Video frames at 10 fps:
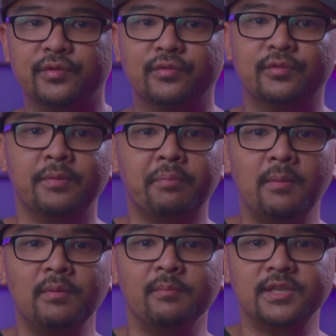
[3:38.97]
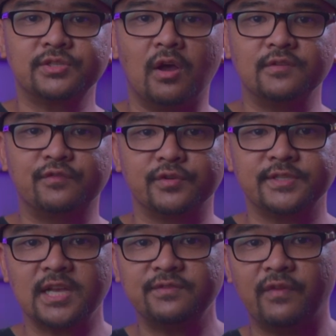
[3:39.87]
tool, the problem it solves for
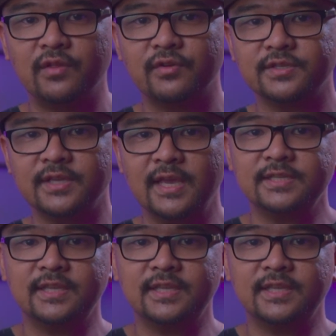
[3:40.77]
SaaS founders is